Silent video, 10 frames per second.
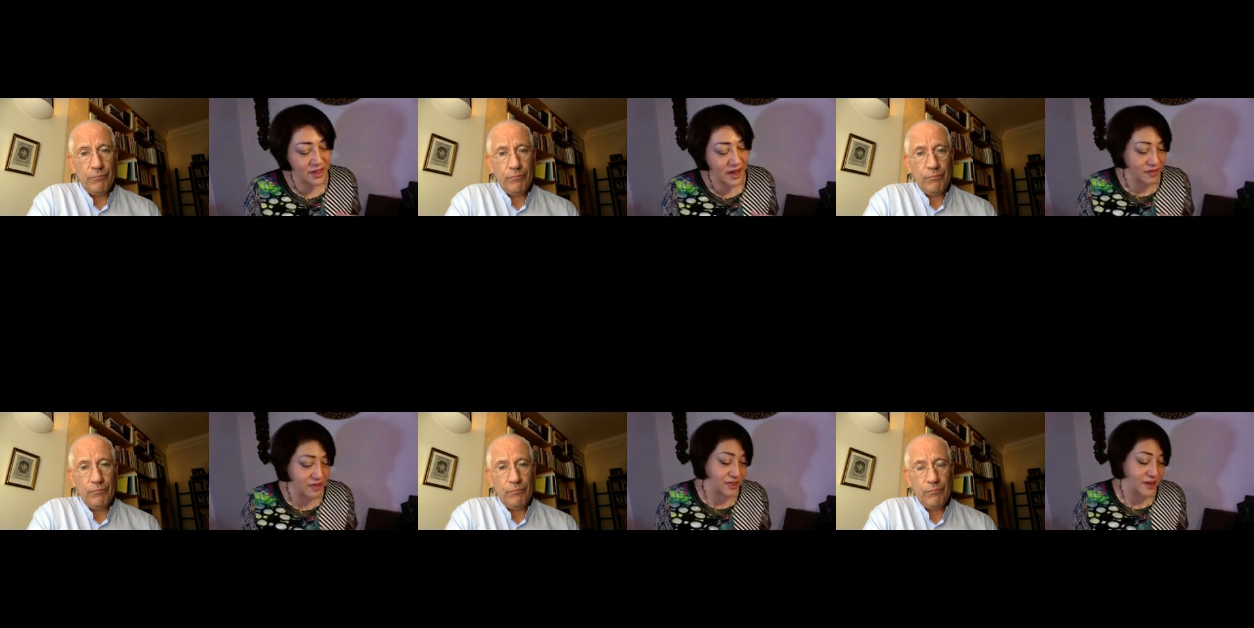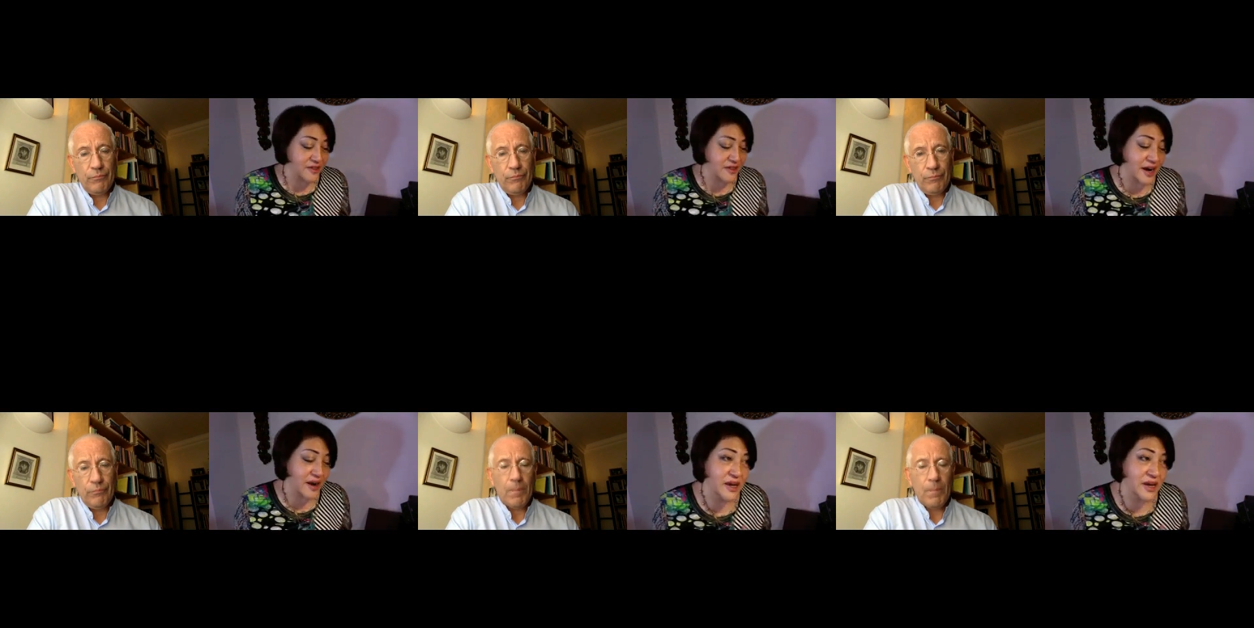Speaker 1: And the thing that
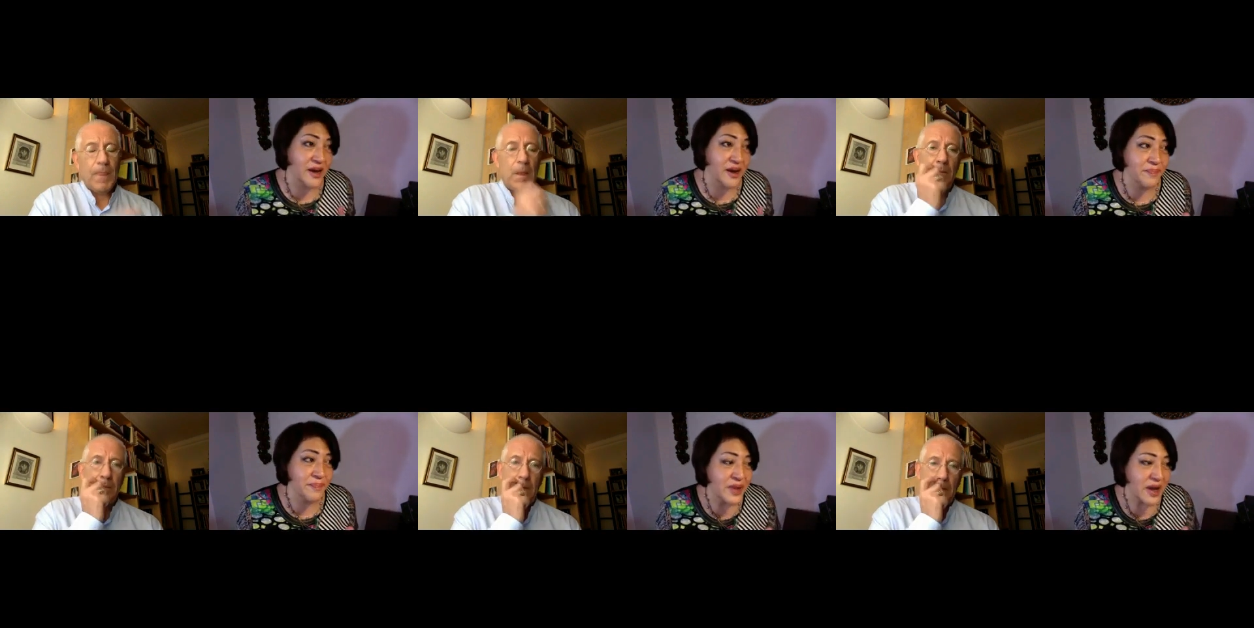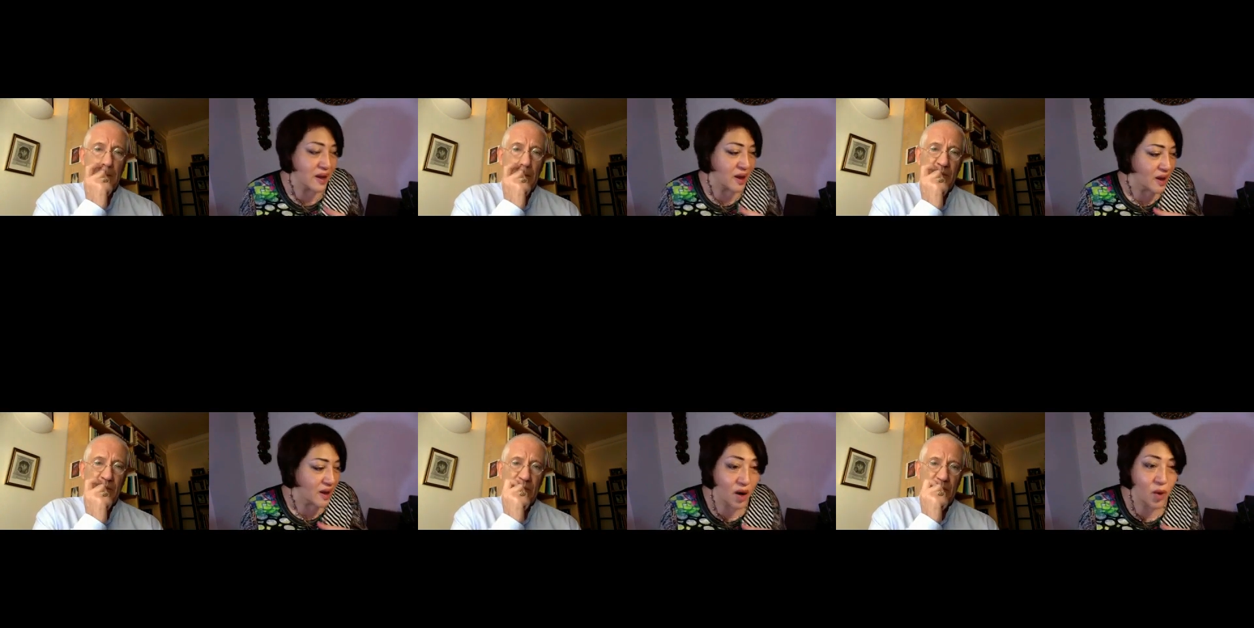I became
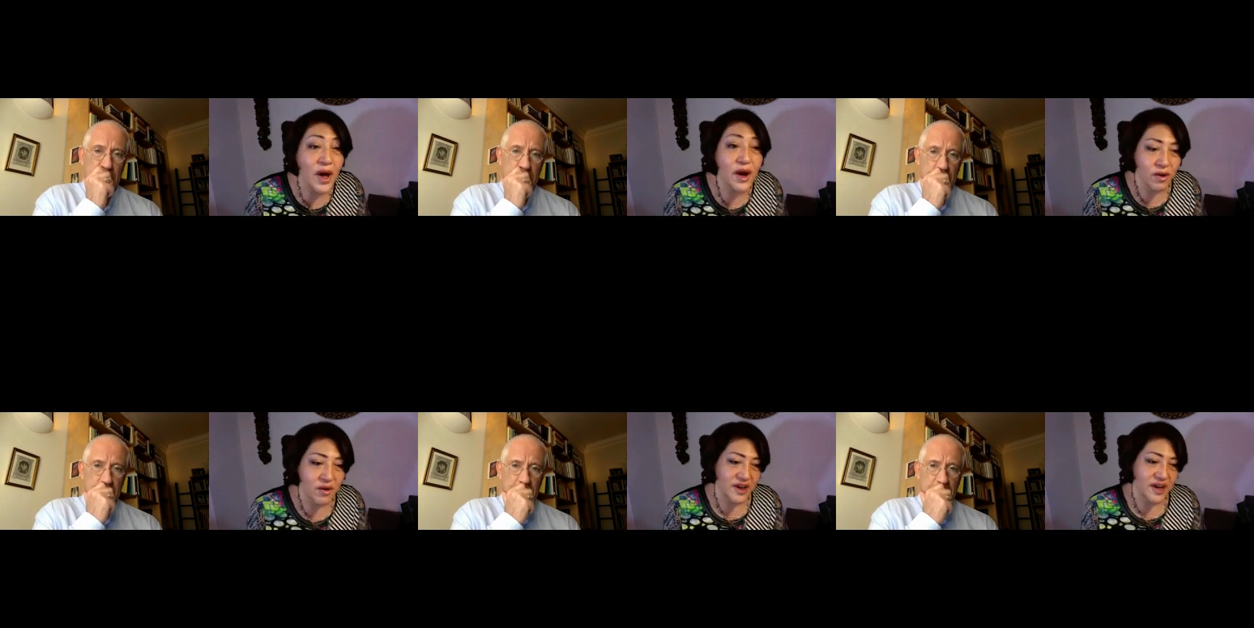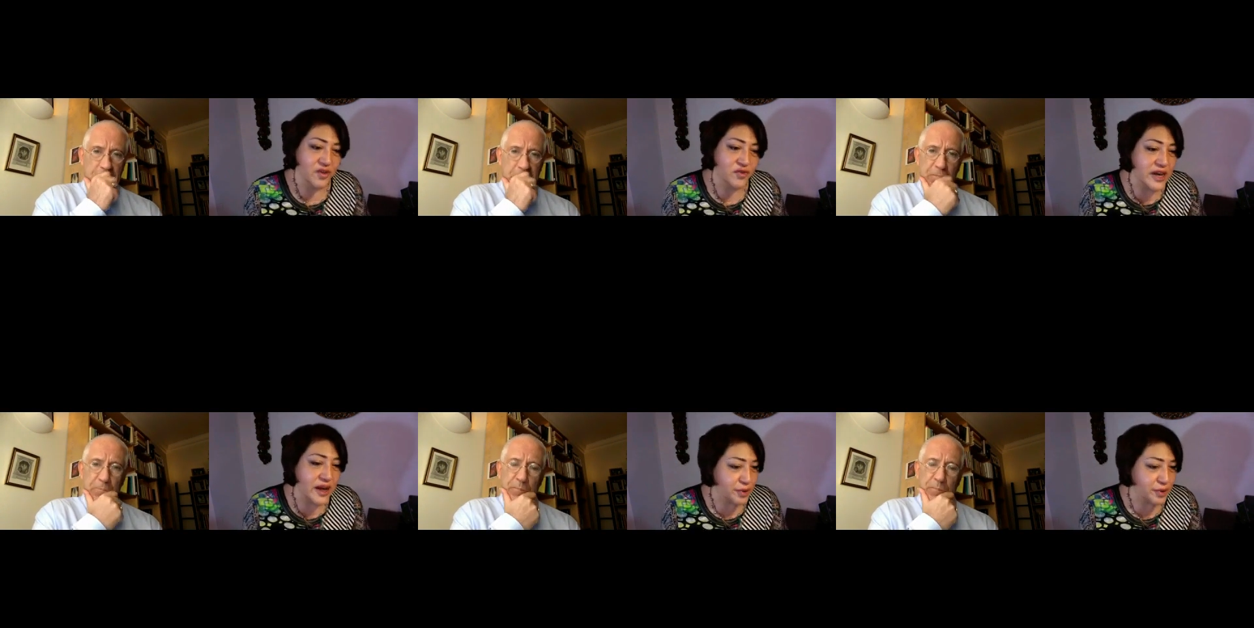aware of and I
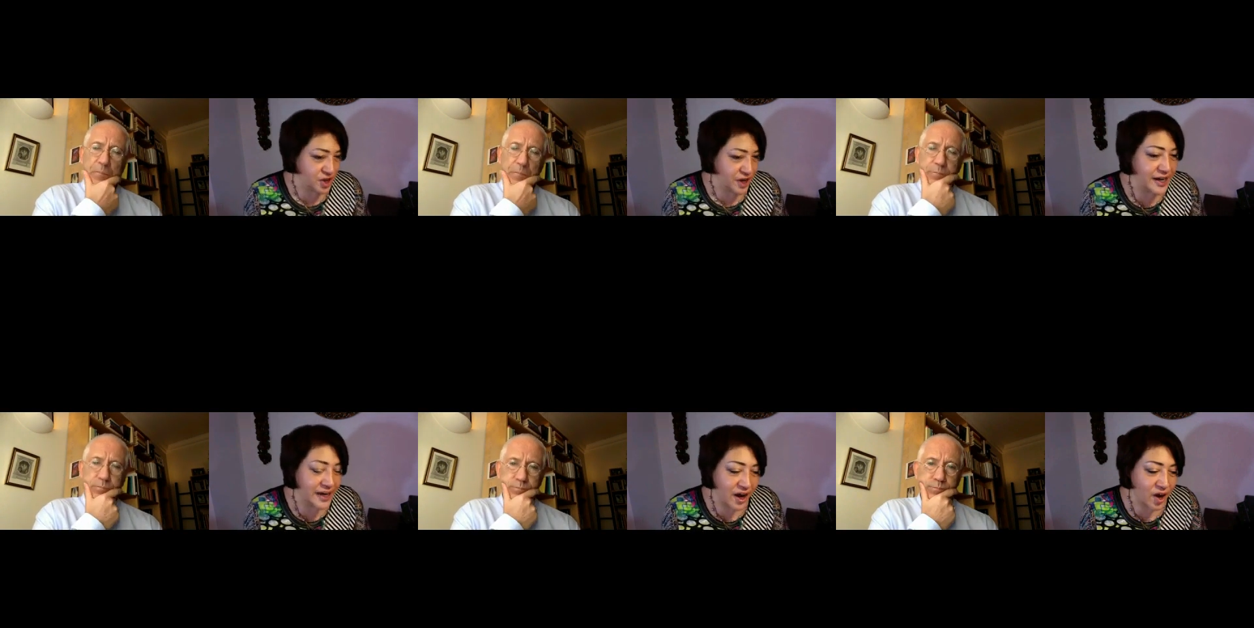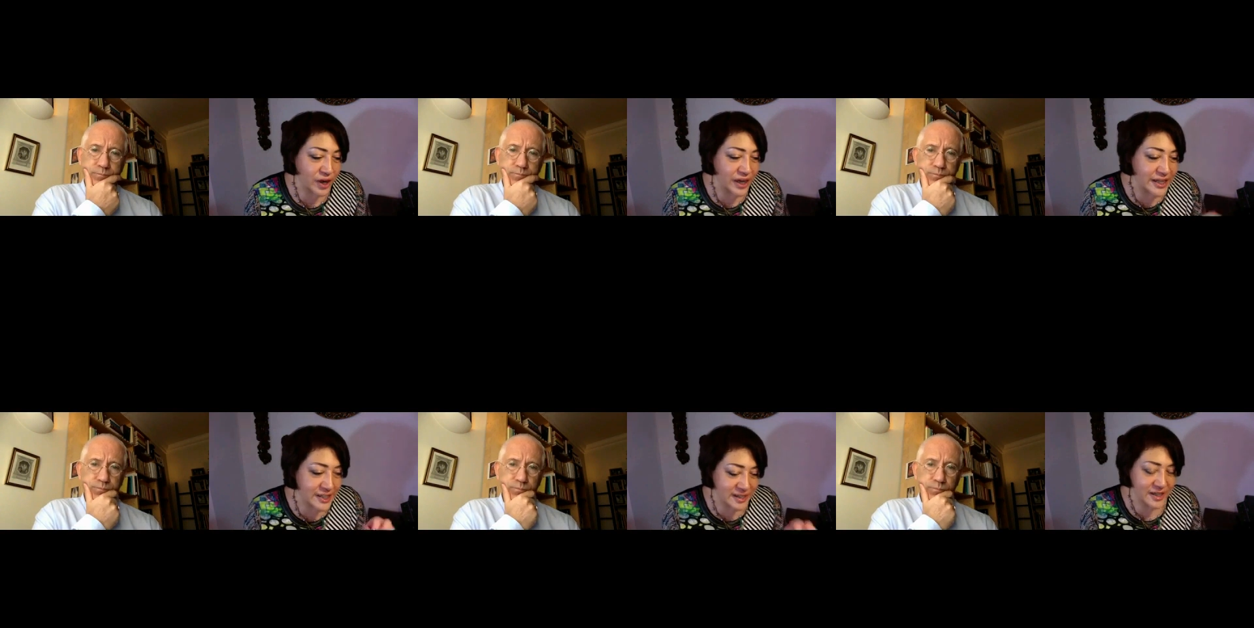really appreciate now
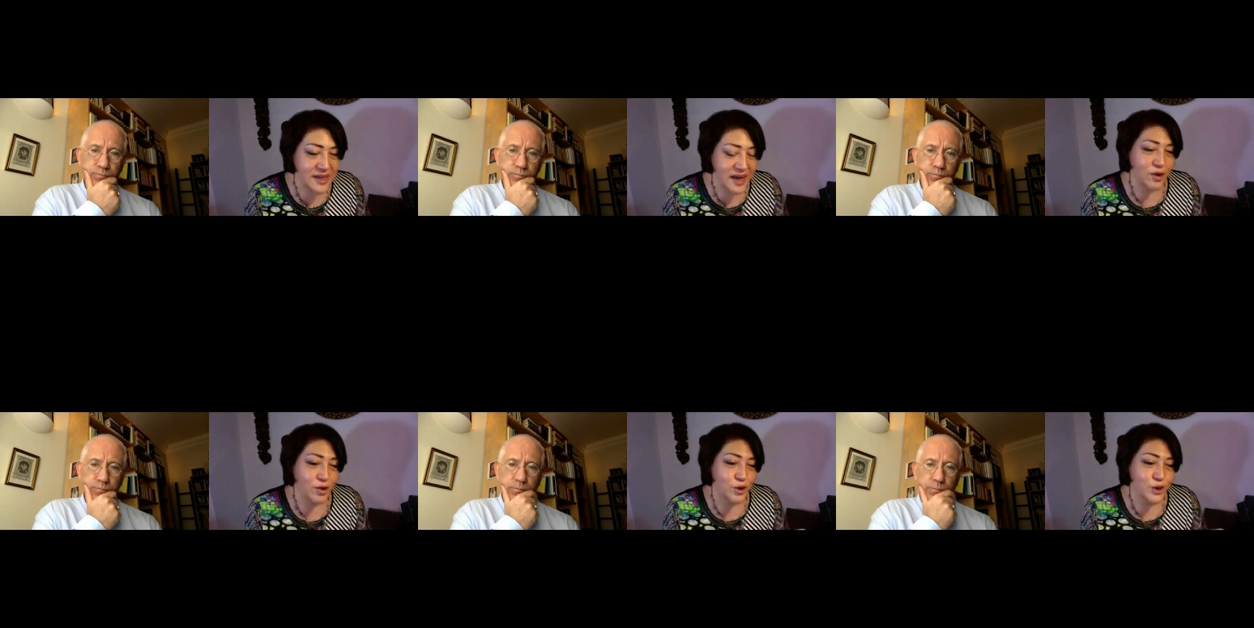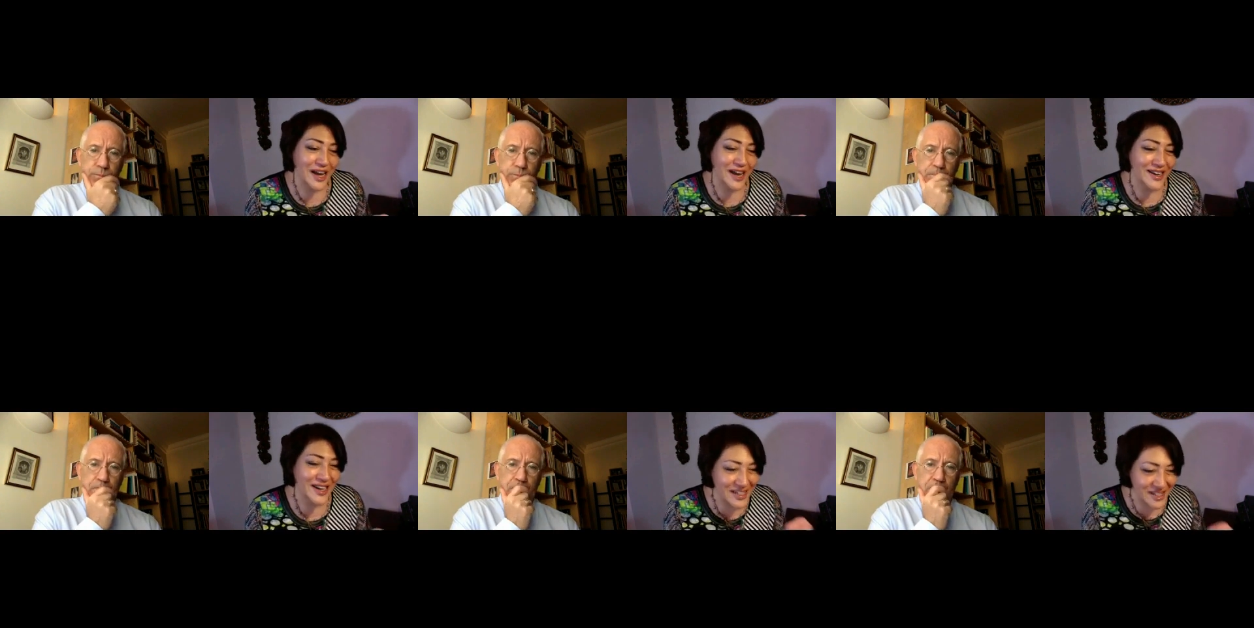is the sound
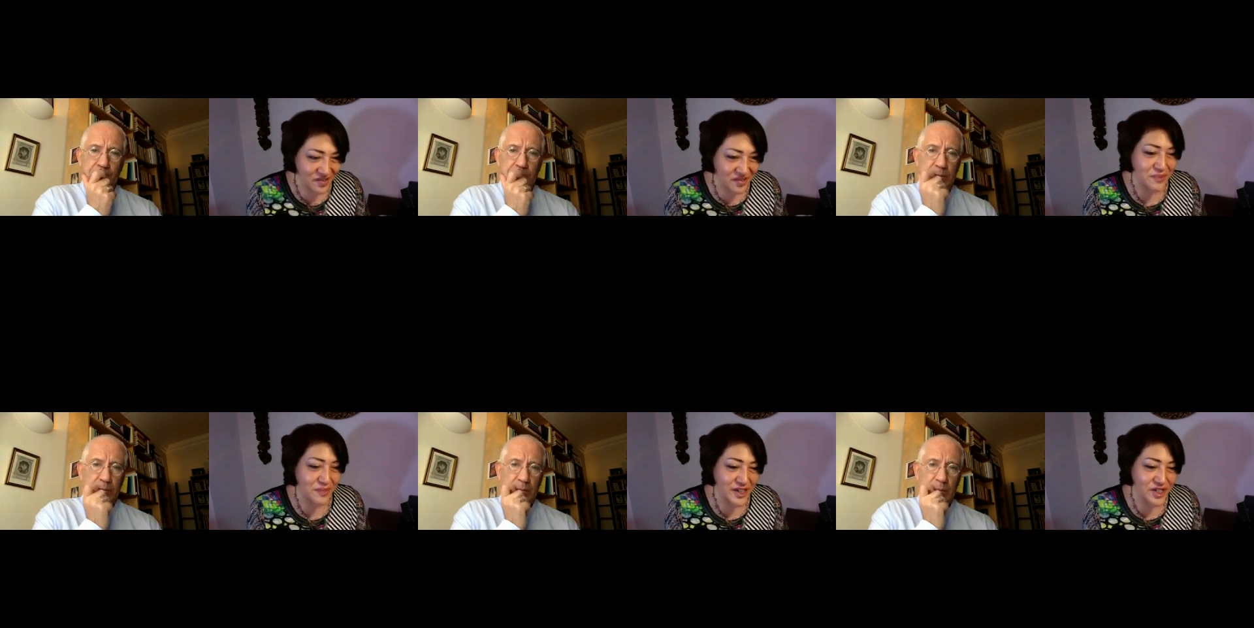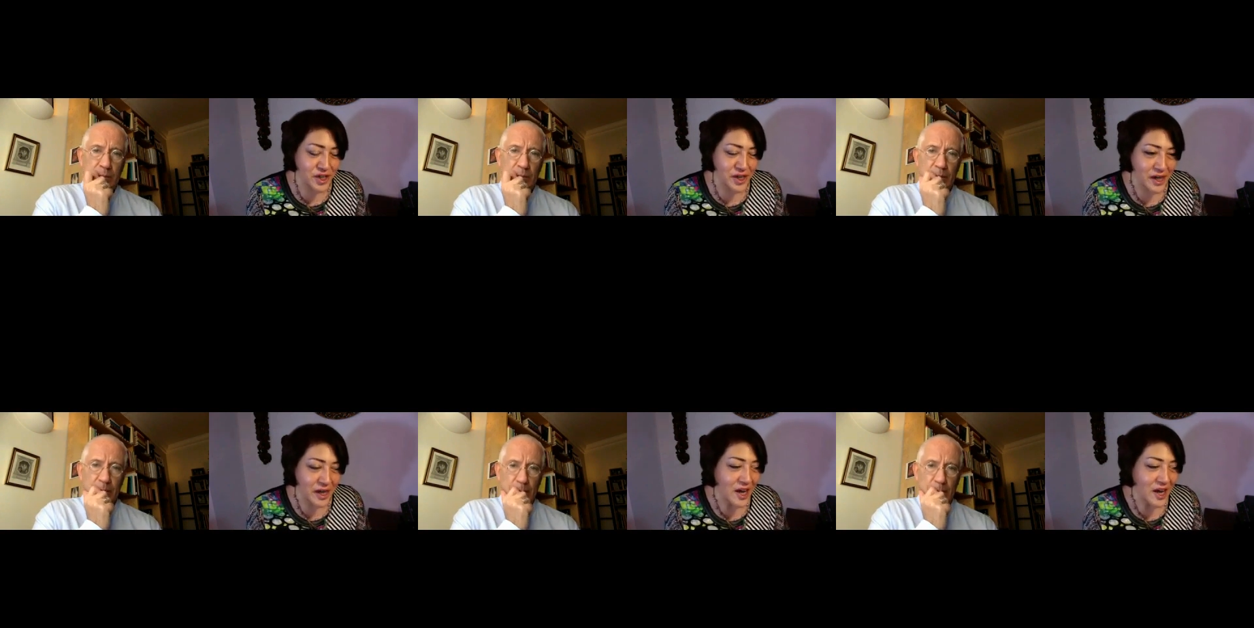and is the vibration.